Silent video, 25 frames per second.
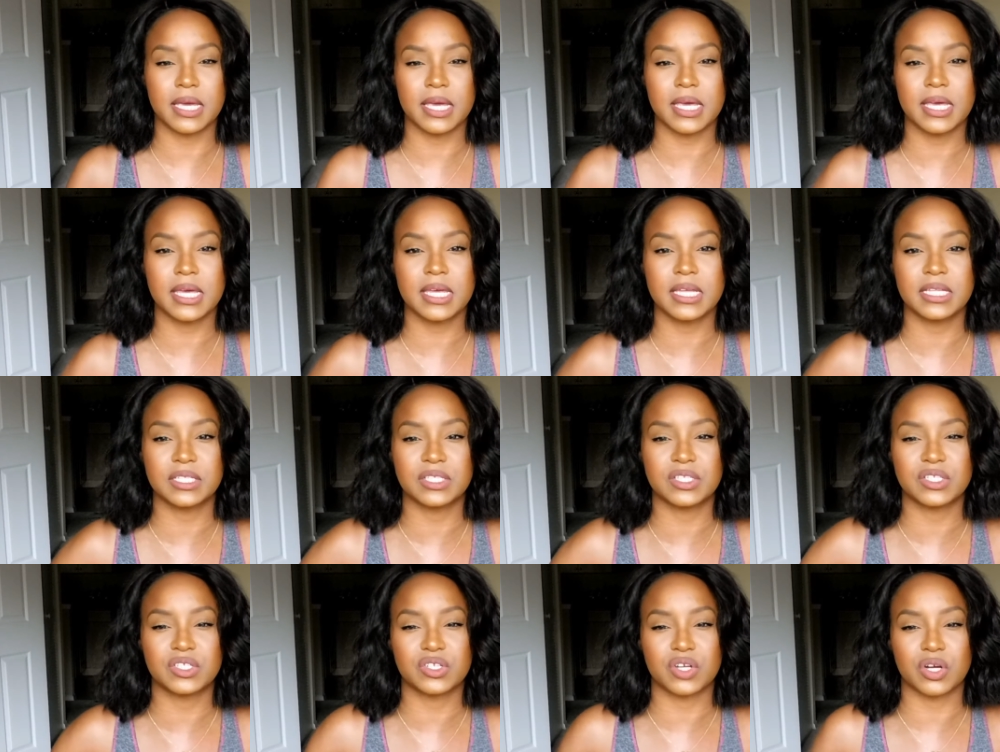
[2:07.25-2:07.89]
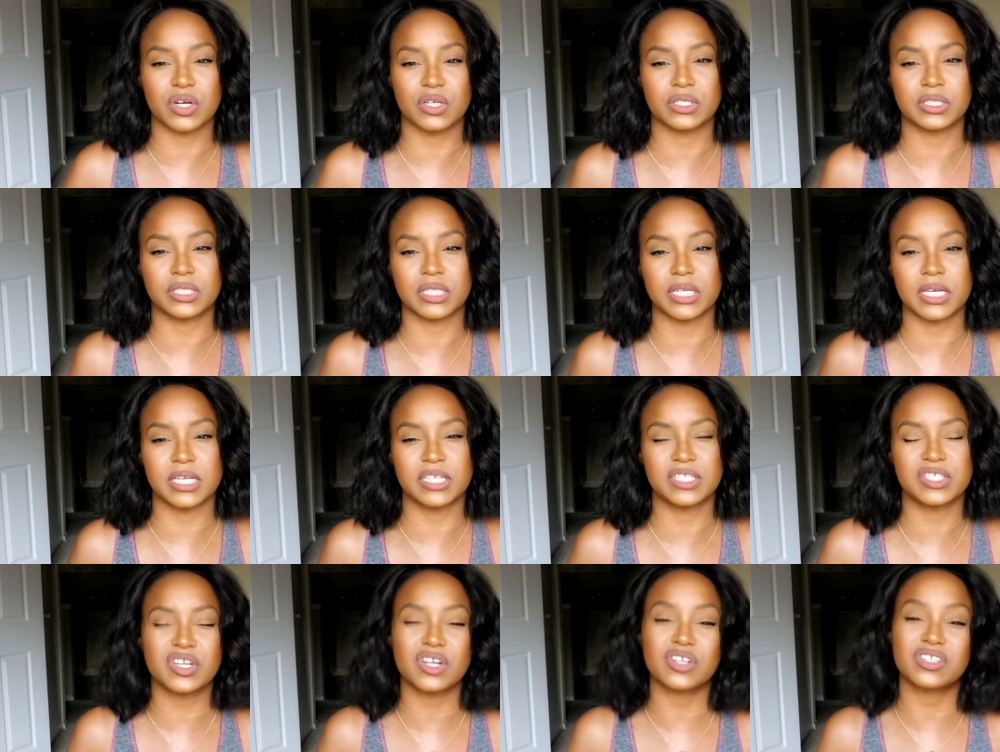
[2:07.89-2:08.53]
ends start
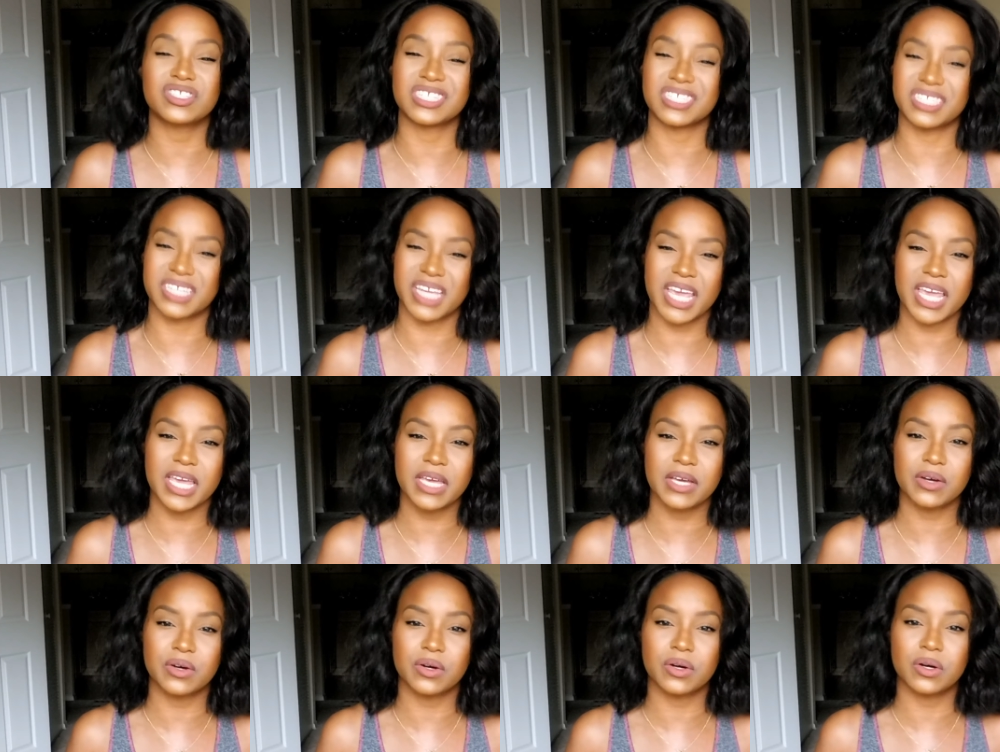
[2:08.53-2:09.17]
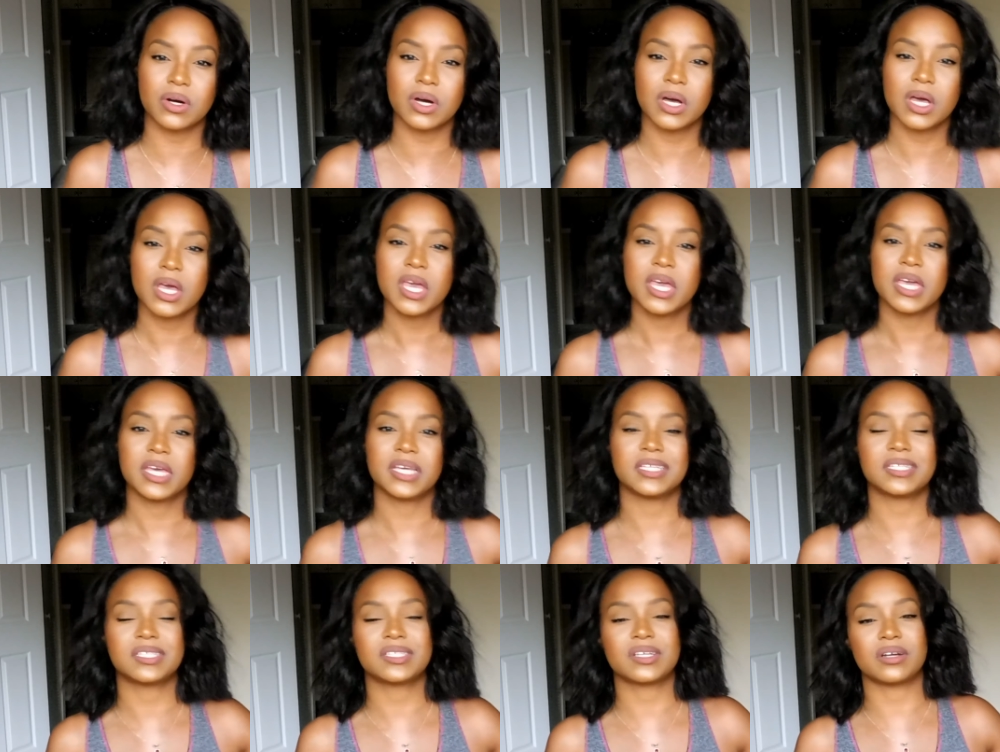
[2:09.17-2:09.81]
to tangle.
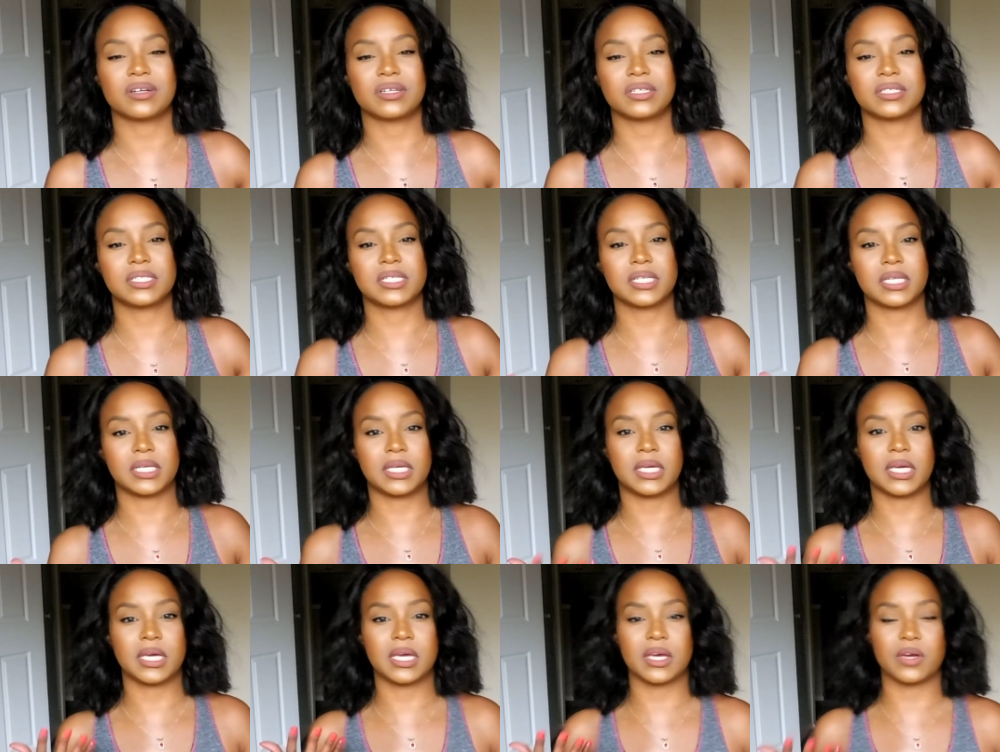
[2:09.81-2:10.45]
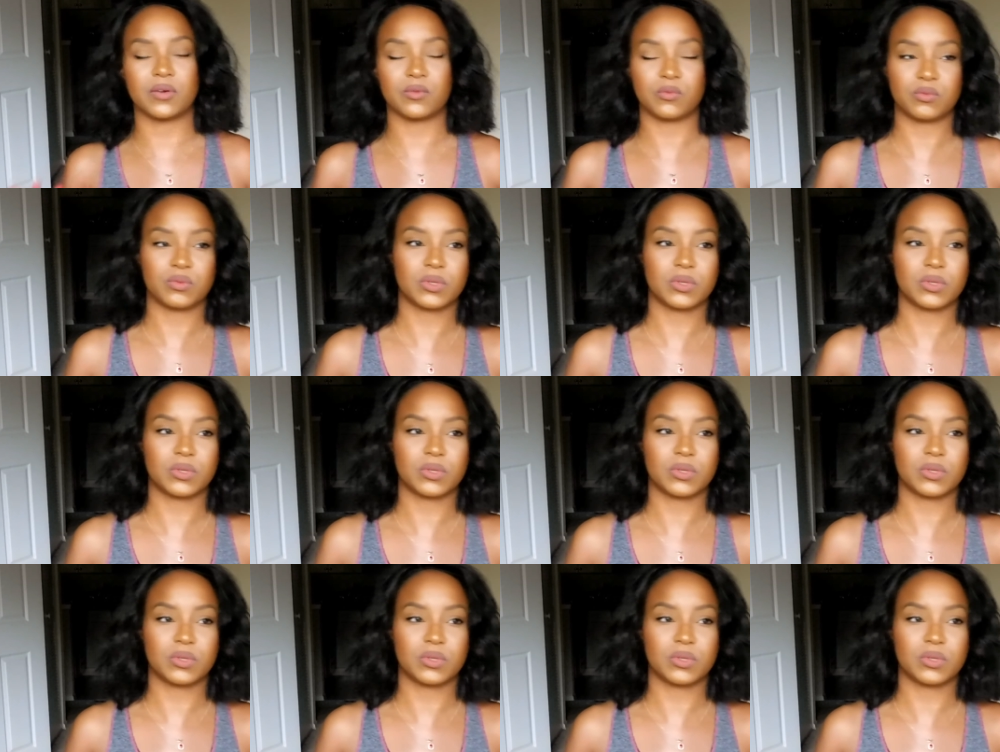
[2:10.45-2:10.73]
It started to get